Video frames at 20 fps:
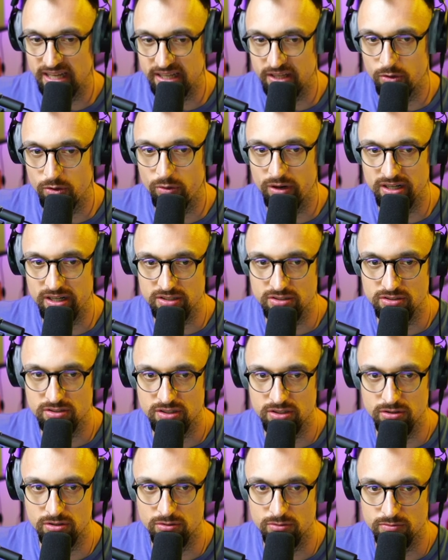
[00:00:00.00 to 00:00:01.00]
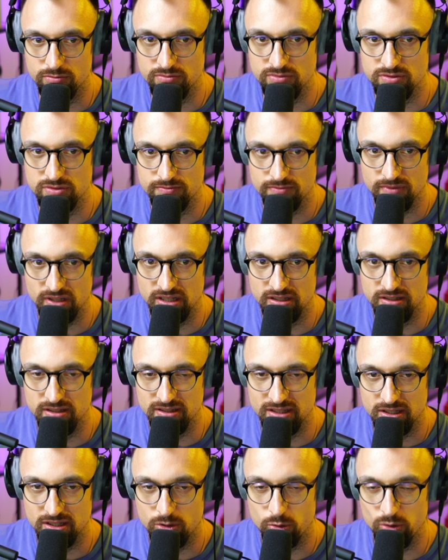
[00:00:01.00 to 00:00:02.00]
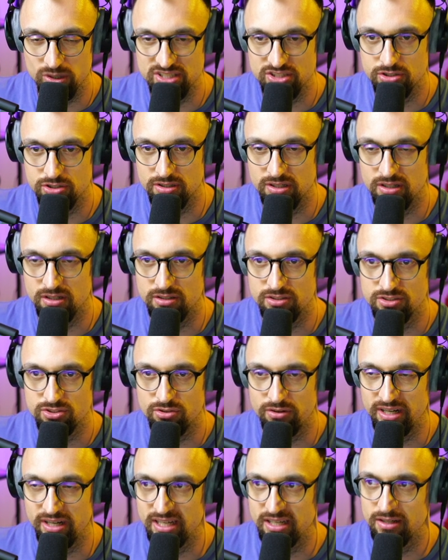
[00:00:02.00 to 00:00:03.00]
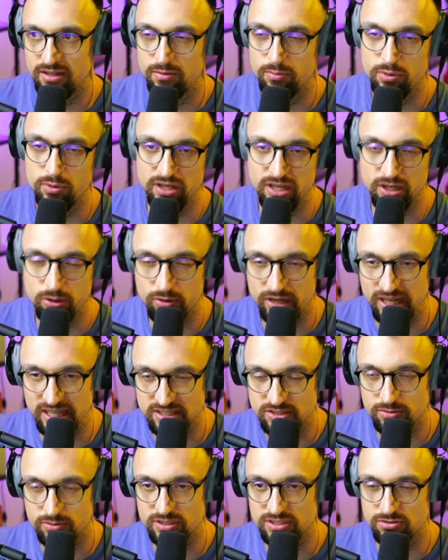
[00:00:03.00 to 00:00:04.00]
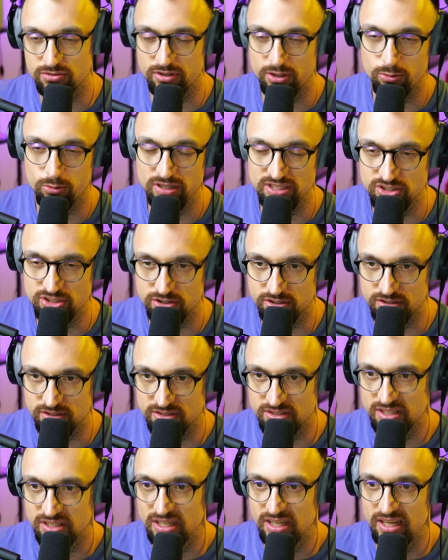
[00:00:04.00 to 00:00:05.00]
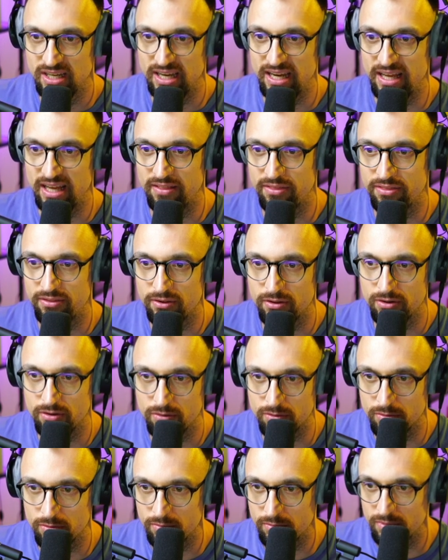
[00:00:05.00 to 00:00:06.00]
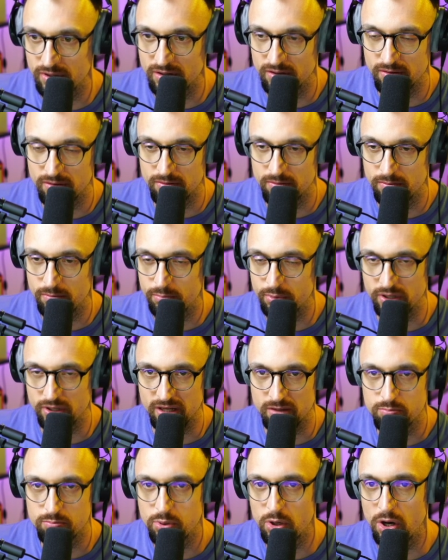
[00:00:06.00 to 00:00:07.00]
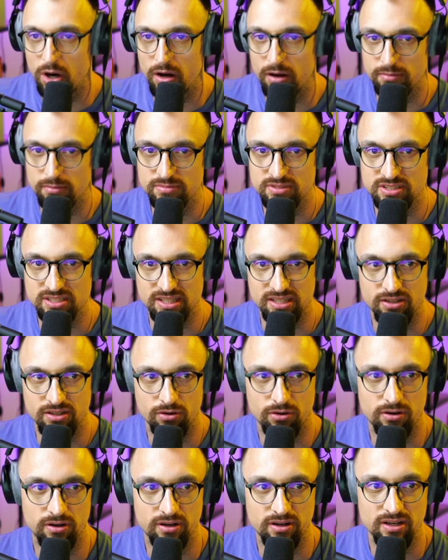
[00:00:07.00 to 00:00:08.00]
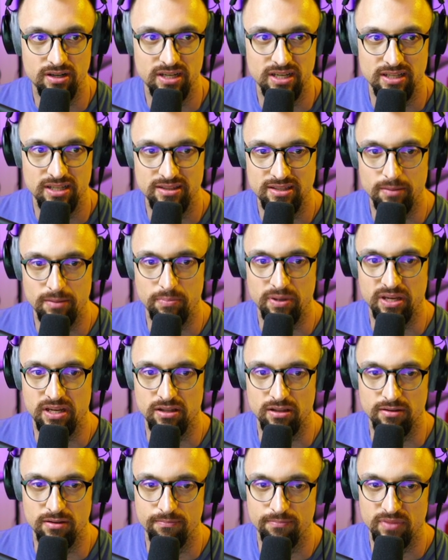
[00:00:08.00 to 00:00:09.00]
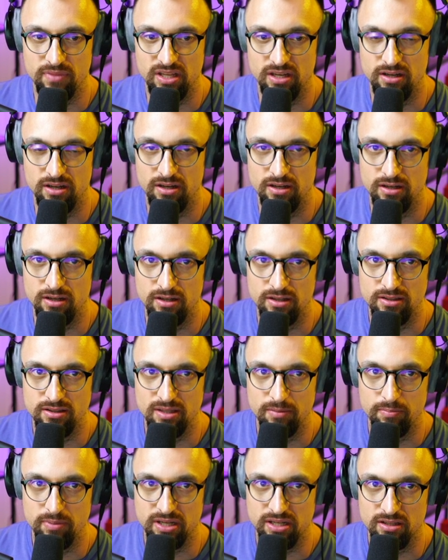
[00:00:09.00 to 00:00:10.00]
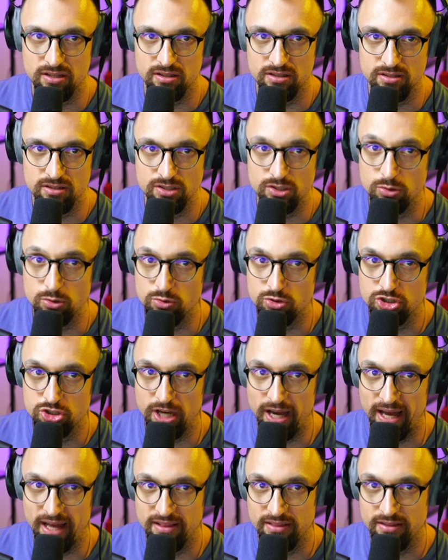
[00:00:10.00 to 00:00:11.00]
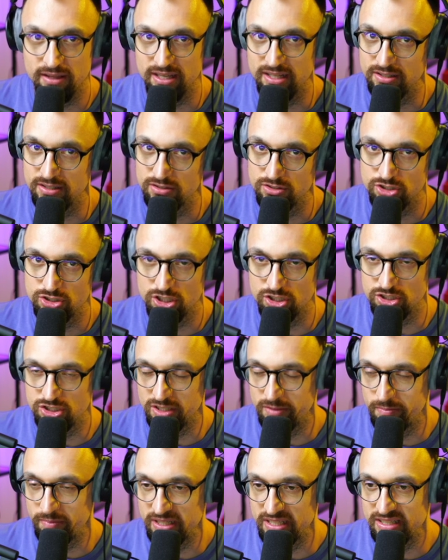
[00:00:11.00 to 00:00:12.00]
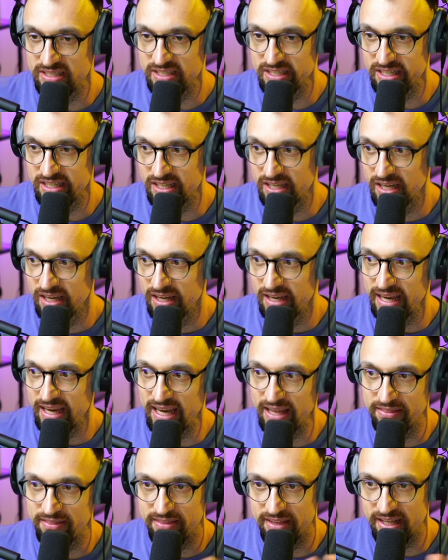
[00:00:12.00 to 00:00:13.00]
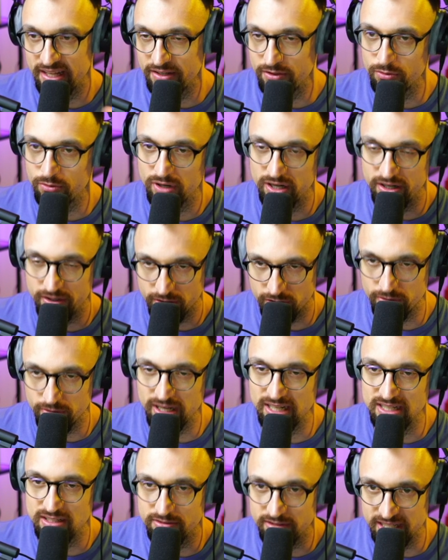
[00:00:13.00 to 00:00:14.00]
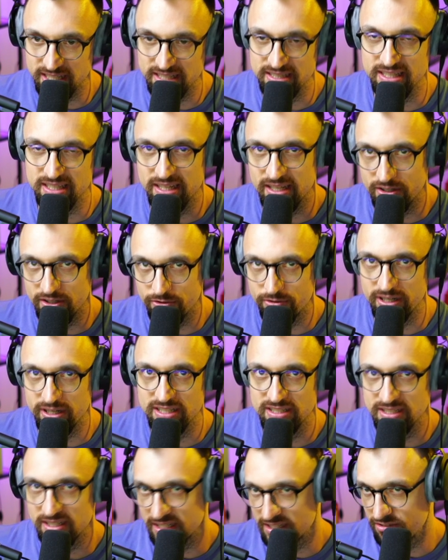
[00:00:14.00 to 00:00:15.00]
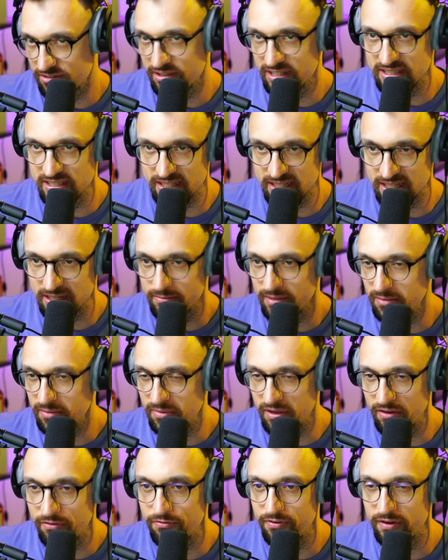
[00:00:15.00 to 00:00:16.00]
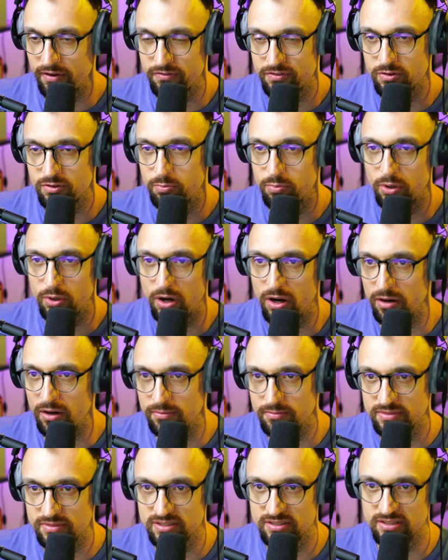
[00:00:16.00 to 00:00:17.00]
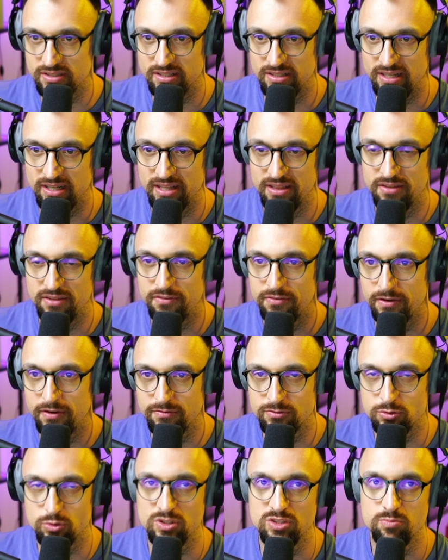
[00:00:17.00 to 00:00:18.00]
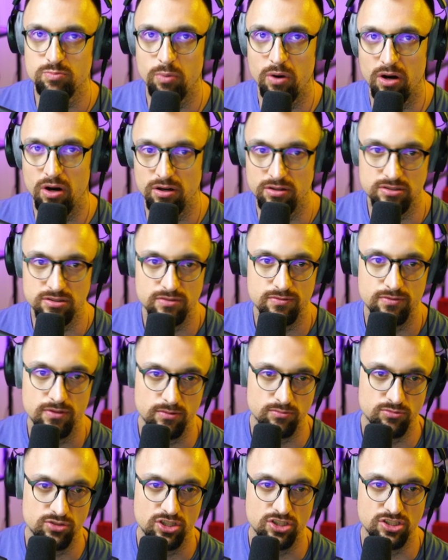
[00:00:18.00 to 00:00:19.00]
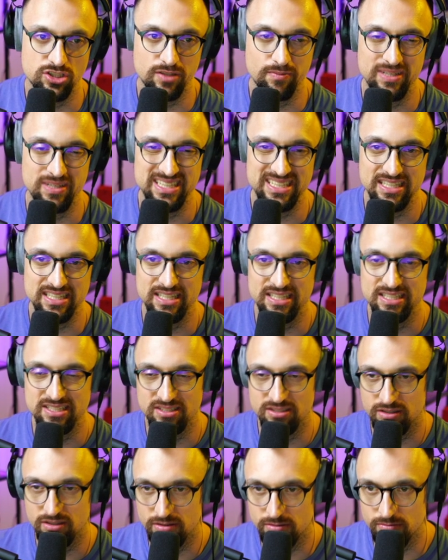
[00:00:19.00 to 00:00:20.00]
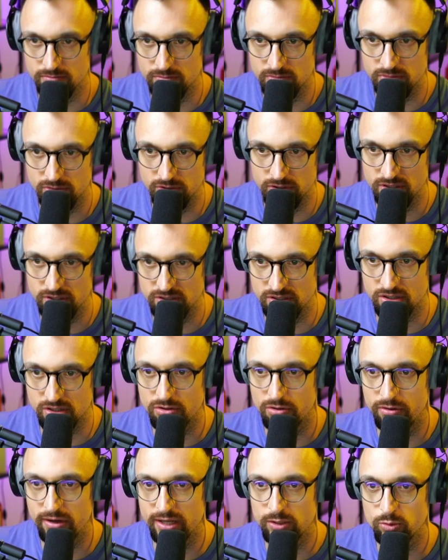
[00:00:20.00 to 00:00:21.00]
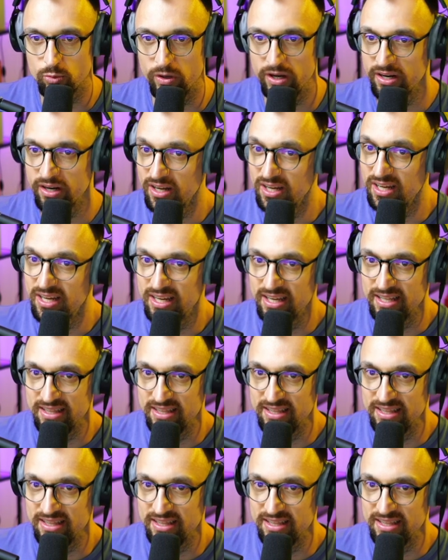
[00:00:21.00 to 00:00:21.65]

like you are, you know, putting answers or questions and, you know, putting prompts in your typical new chat in ChatGPT, and then you are, you know, iterating, and maybe fifth prompt and the fifth response from ChatGPT is the correct one.